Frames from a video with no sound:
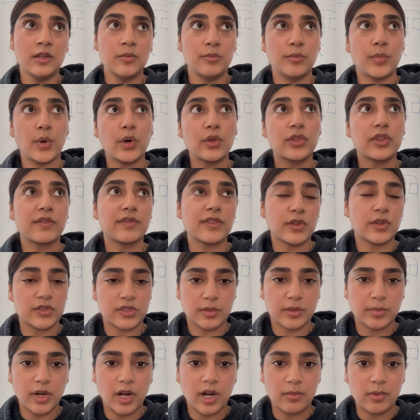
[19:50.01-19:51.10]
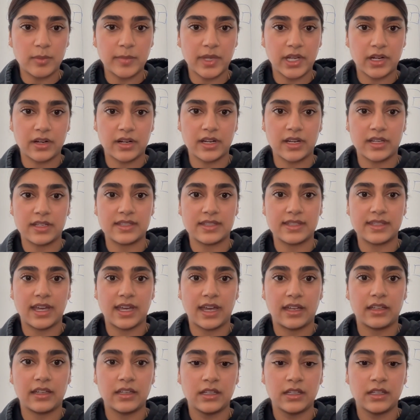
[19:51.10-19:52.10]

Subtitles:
Both of those are problem areas that,